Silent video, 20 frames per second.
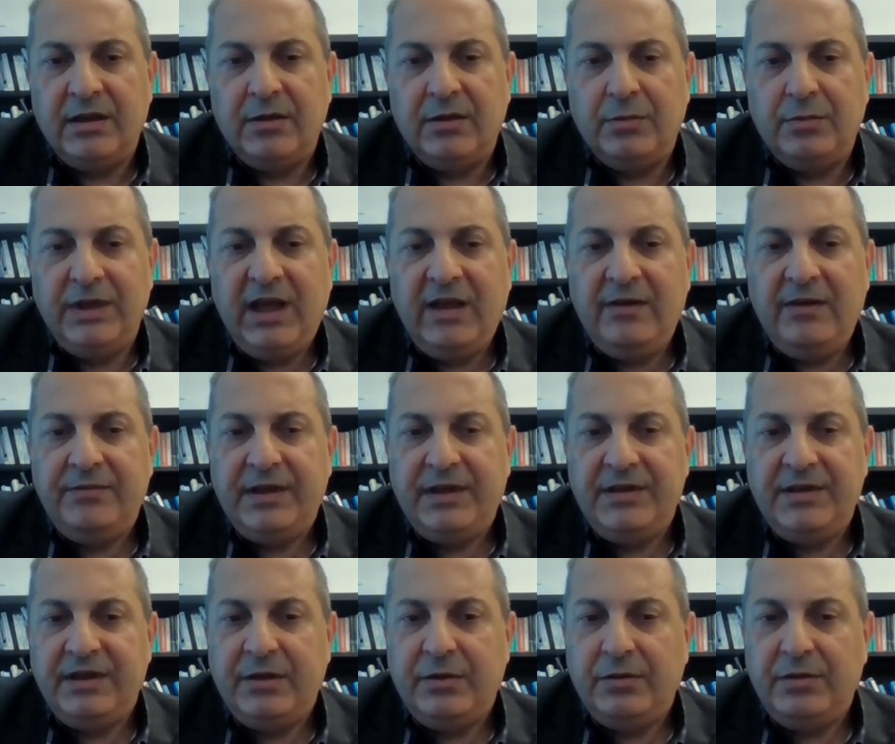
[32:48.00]
We have the
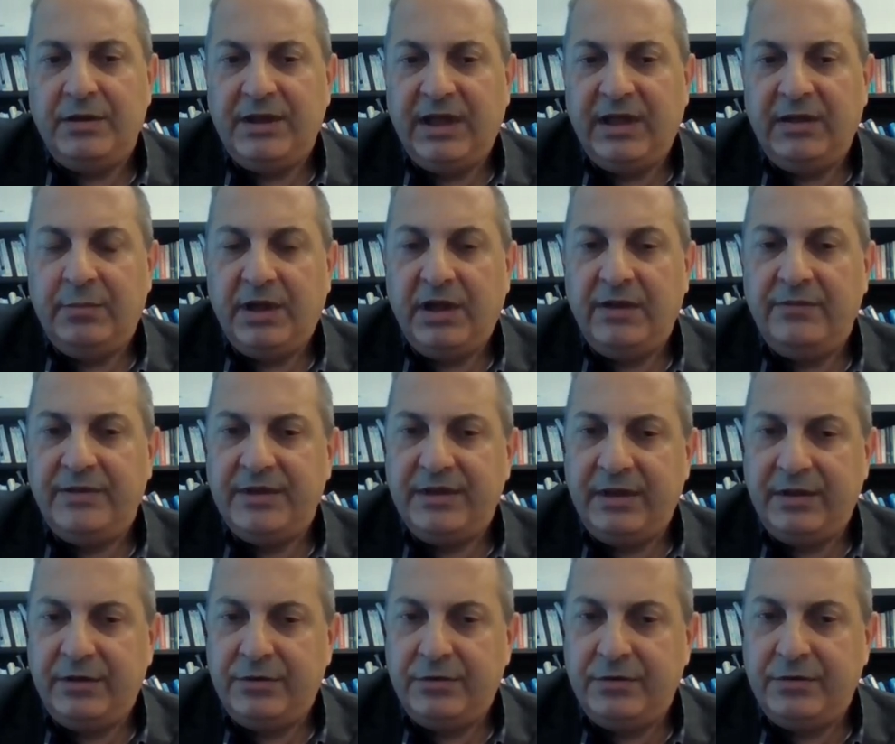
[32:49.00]
security and
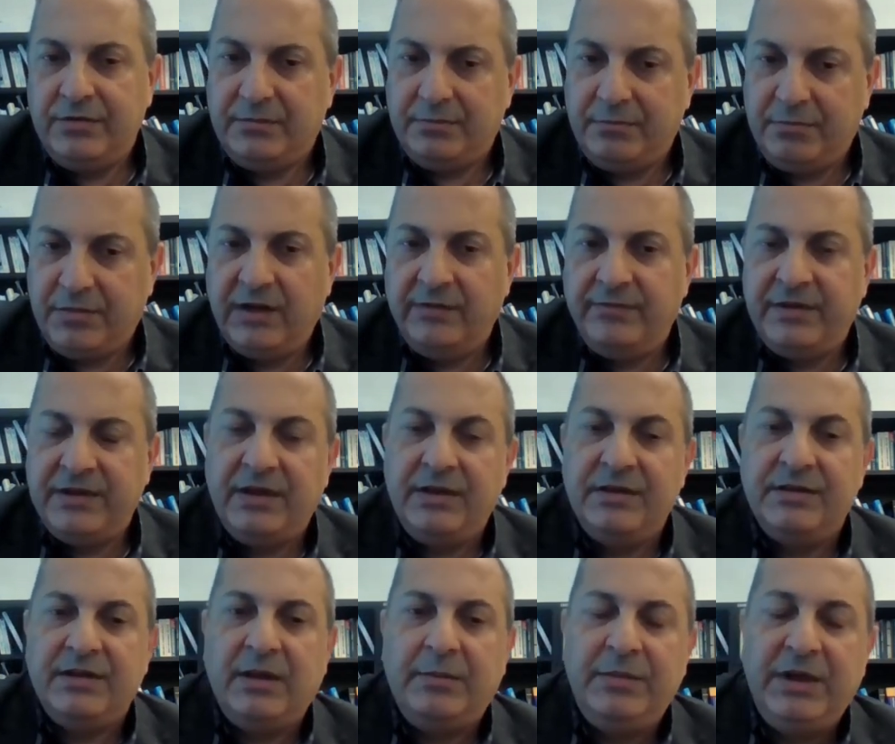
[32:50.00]
privacy issues. Privacy
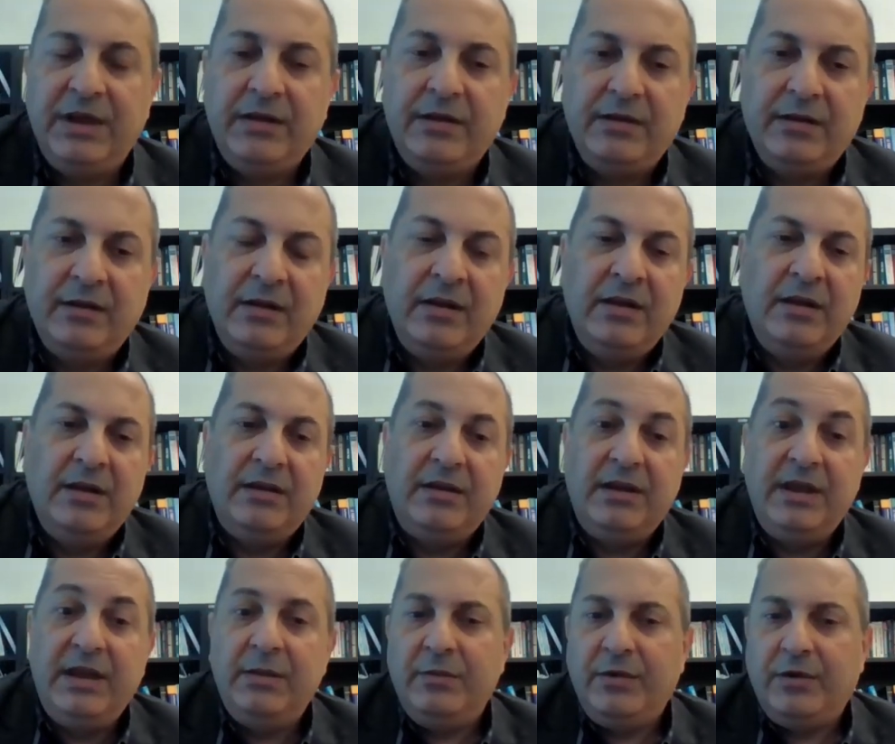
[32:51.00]
is a big
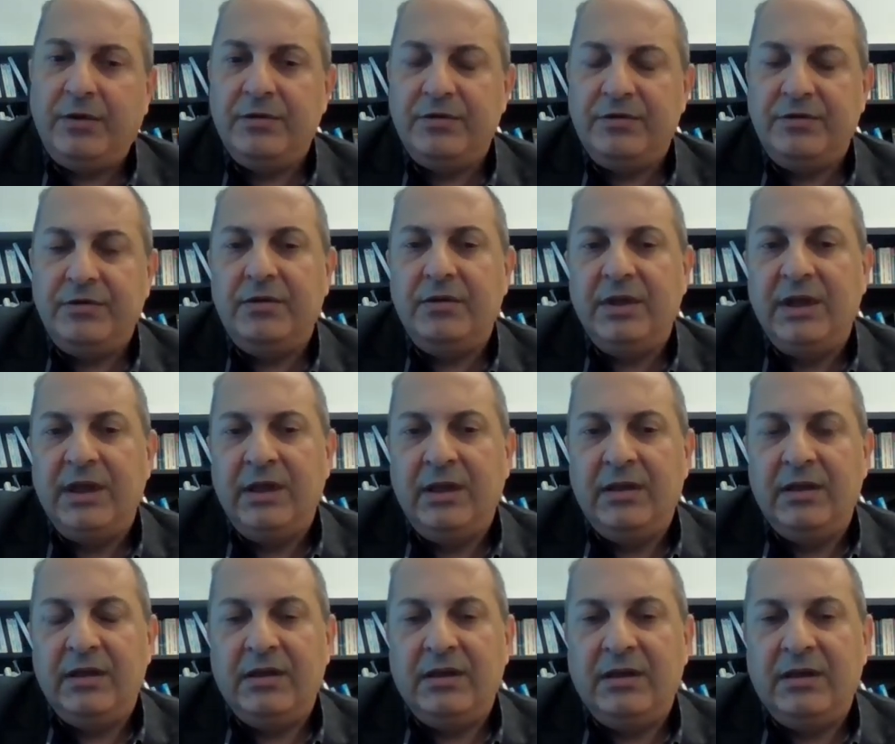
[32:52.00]
theme also.
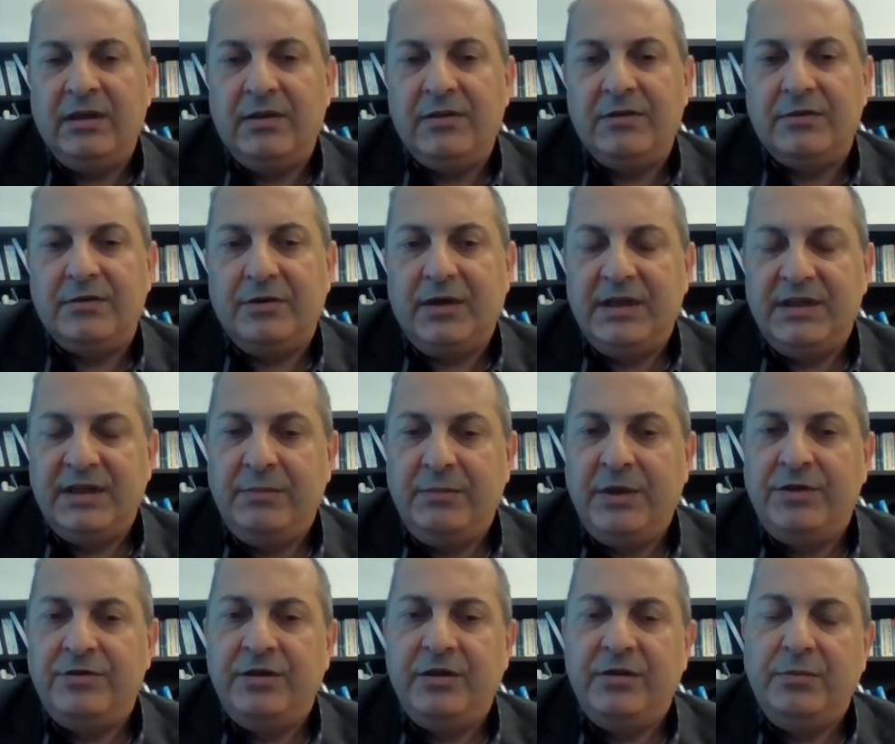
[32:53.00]
So as I
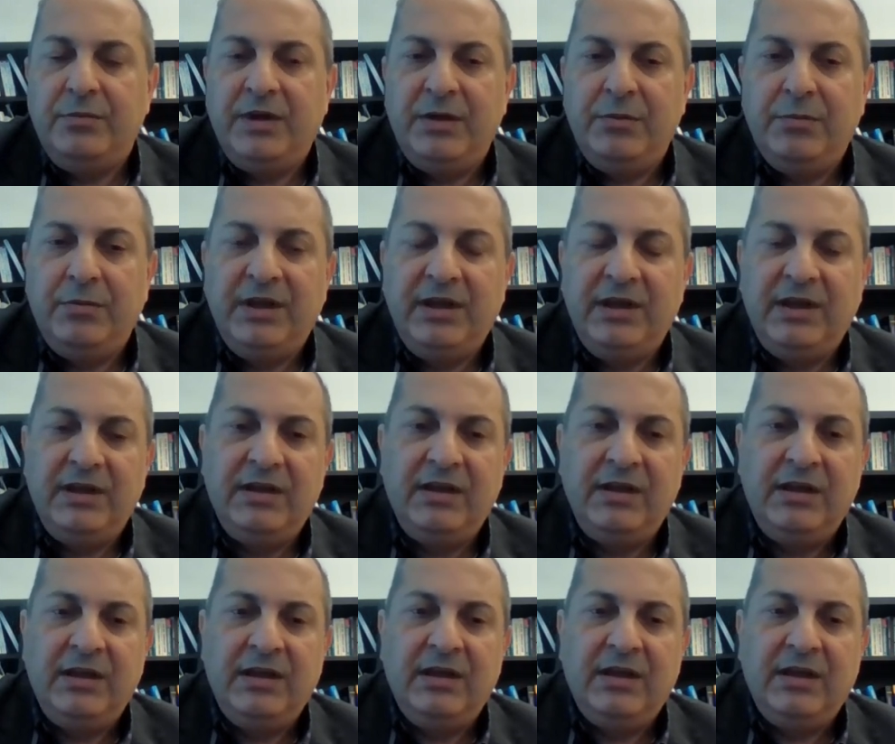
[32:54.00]
mentioned, when we
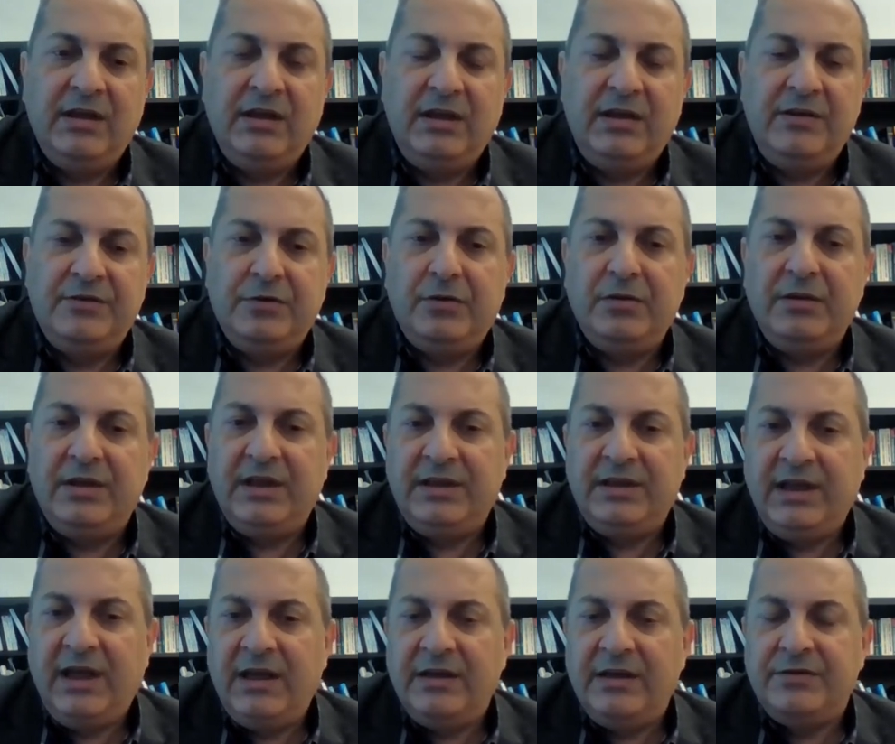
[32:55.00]
install the
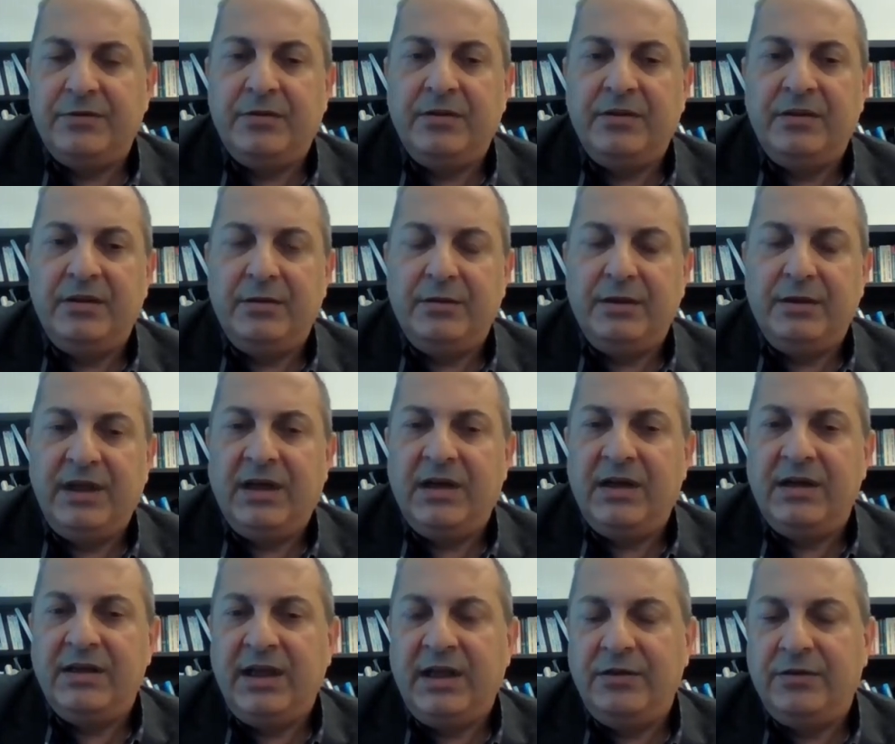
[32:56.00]
tags on the
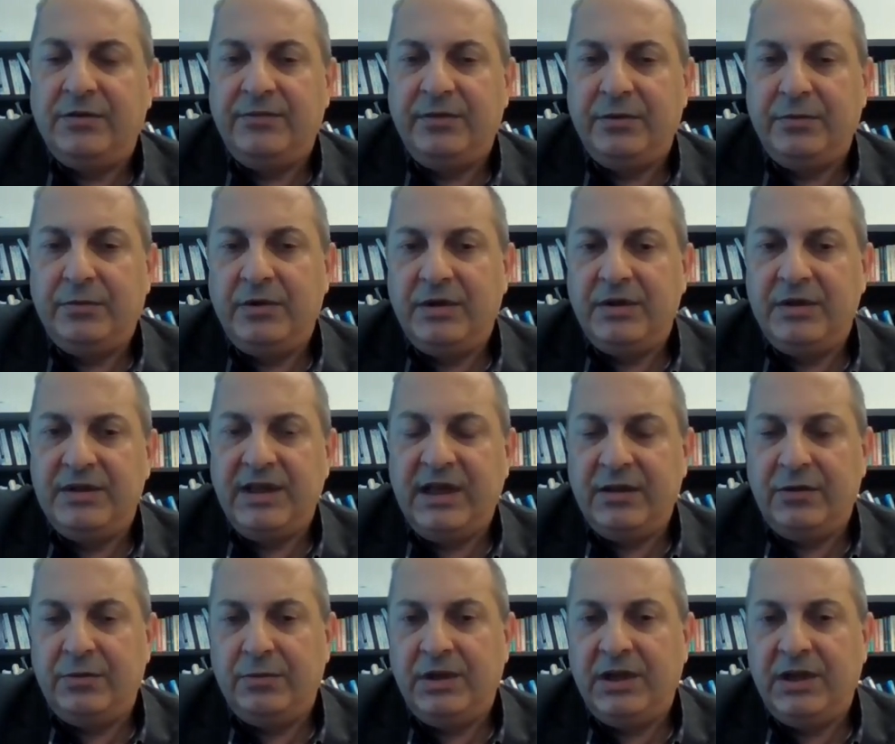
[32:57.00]
hard hat of the workers,
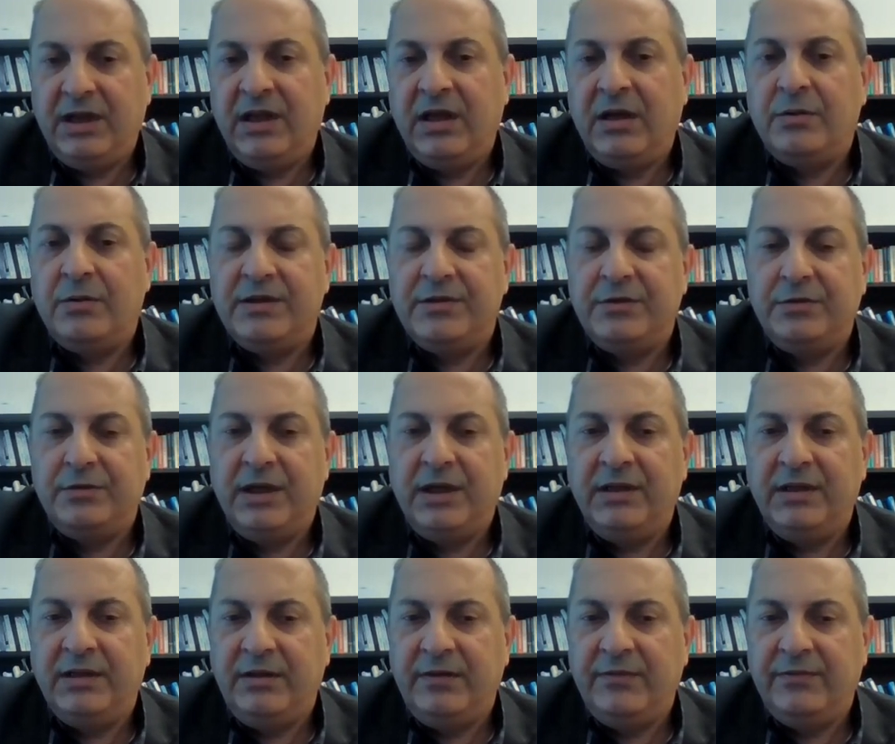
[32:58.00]
that will allow us to
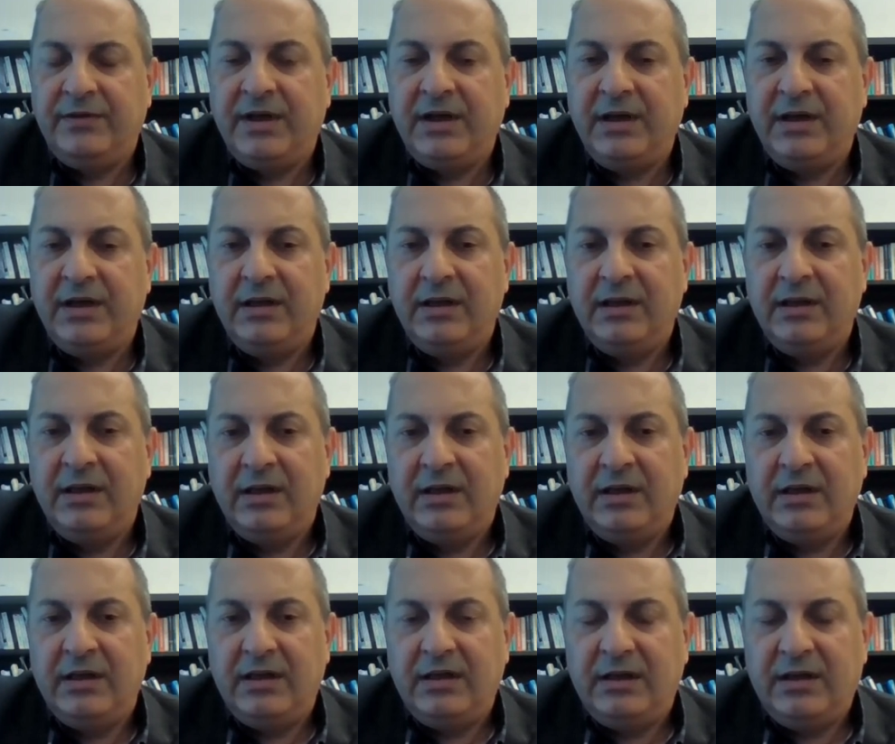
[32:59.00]
identify
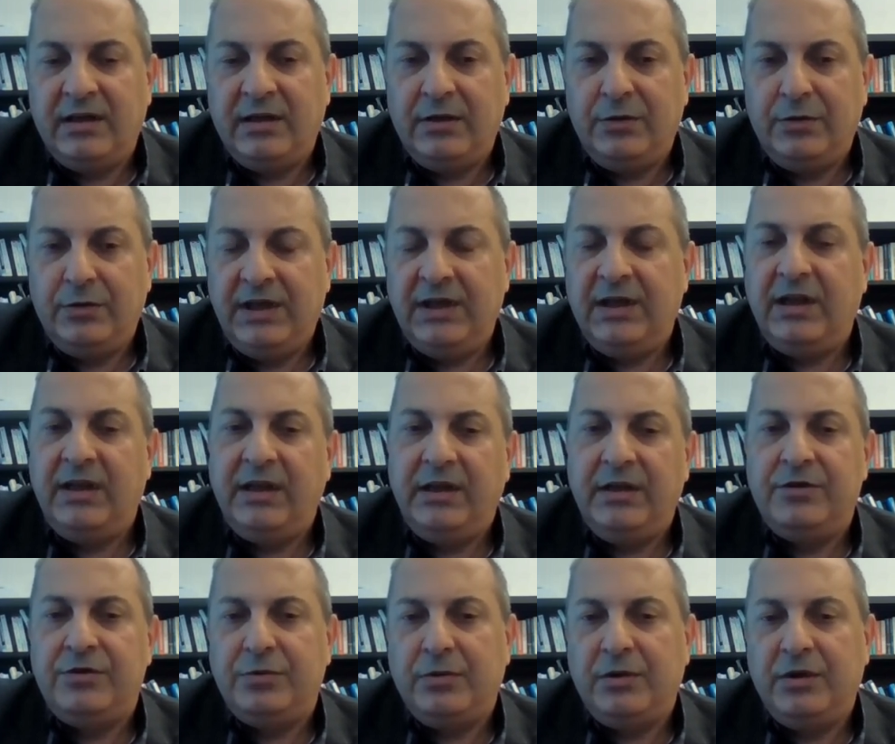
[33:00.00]
uniquely
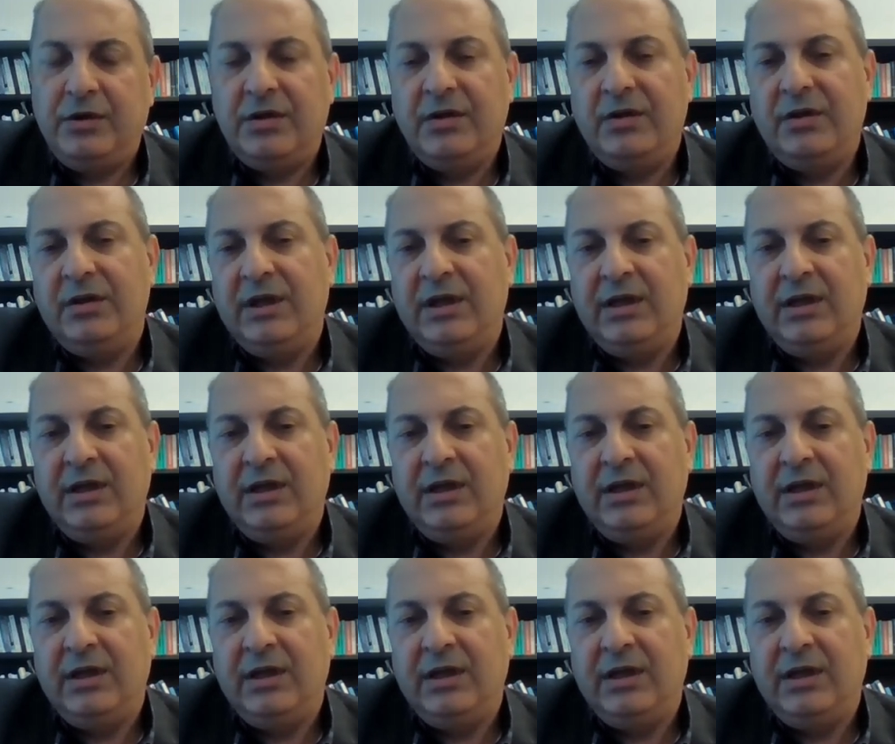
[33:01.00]
each worker.